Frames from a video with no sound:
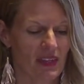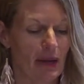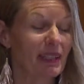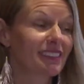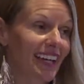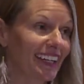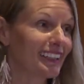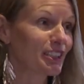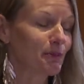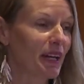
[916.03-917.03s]
I'm
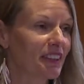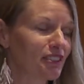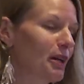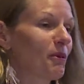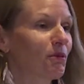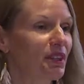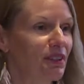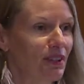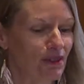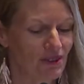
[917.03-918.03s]
excited to spend the summer
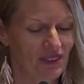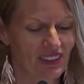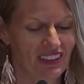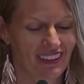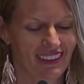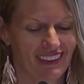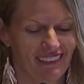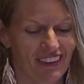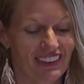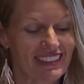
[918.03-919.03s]
with you,
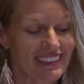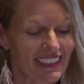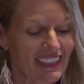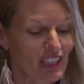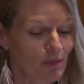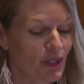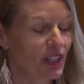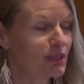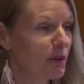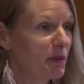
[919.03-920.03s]
for you to see and
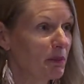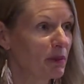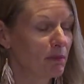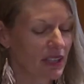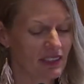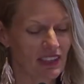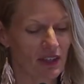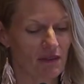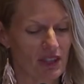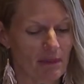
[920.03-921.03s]
experience what we've been building
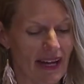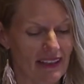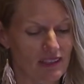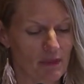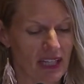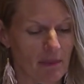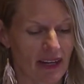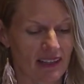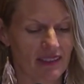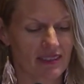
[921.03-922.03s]
over the past many
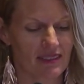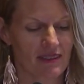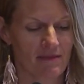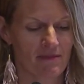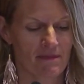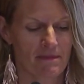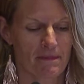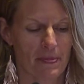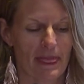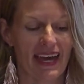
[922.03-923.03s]
months.
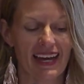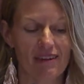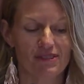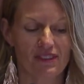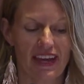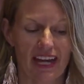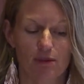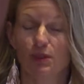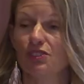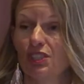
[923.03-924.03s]
And after that,
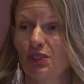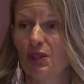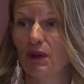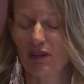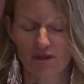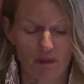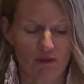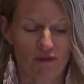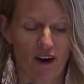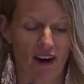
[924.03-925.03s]
we'll cheer you on from
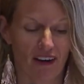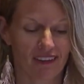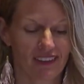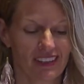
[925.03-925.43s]
afar